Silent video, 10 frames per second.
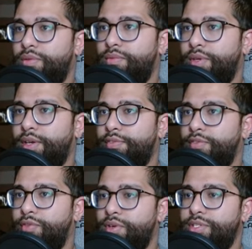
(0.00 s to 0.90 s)
We got for
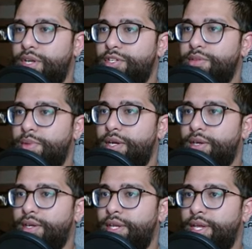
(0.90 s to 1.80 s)
four. Sanji blocker
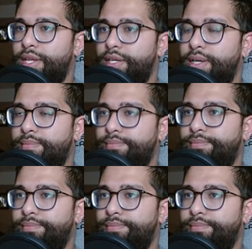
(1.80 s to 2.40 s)
again. Yep.